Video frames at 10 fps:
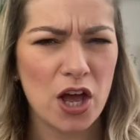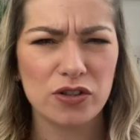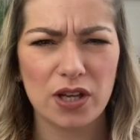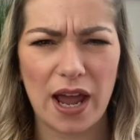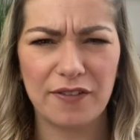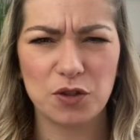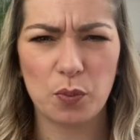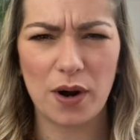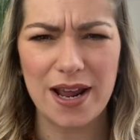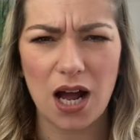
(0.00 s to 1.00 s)
So you have to
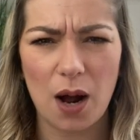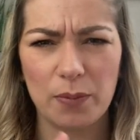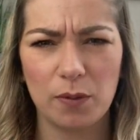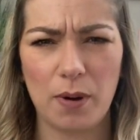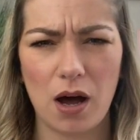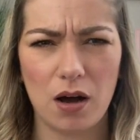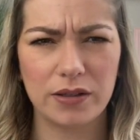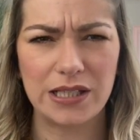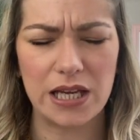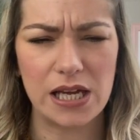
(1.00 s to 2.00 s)
break up the
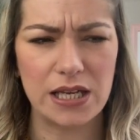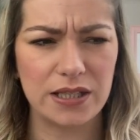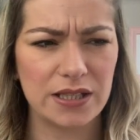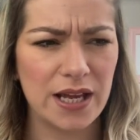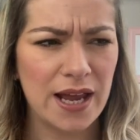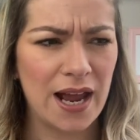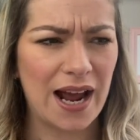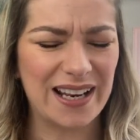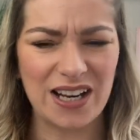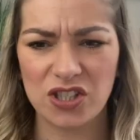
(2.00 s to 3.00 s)
parties.
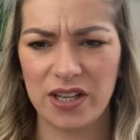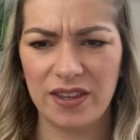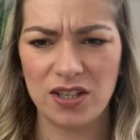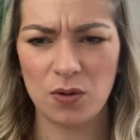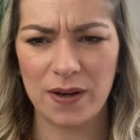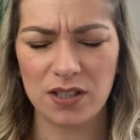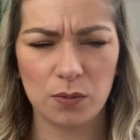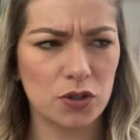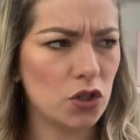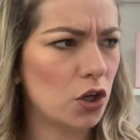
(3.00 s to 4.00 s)
And actually then you end up
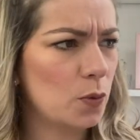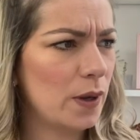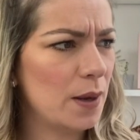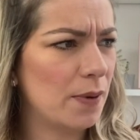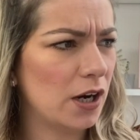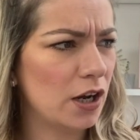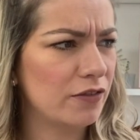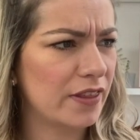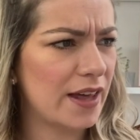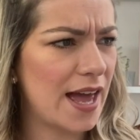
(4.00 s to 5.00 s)
with 2 people
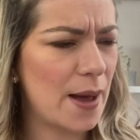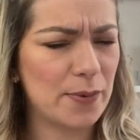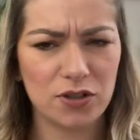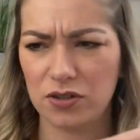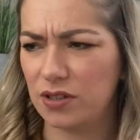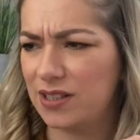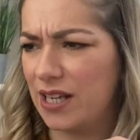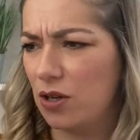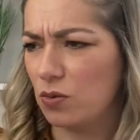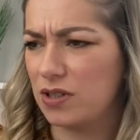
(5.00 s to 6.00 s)
over there, but
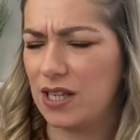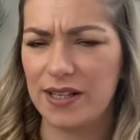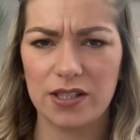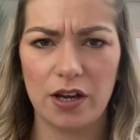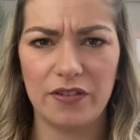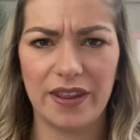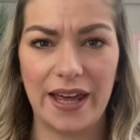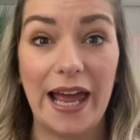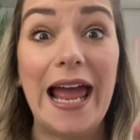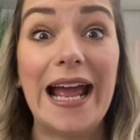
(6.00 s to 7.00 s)
single seats over there.